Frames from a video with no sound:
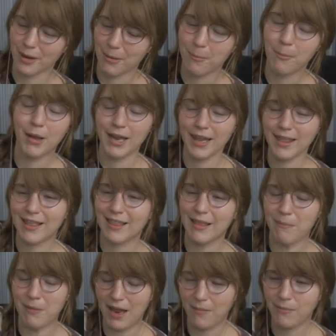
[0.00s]
money that they
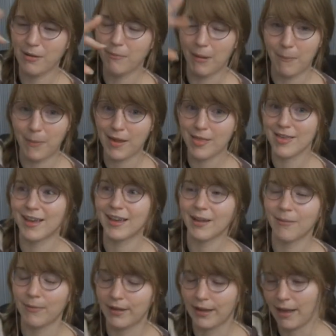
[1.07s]
paid me, my paycheck,
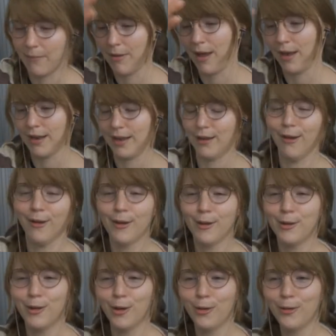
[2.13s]
and be like, I'm out of here.
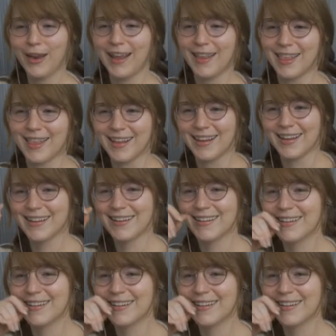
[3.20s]
No dancing.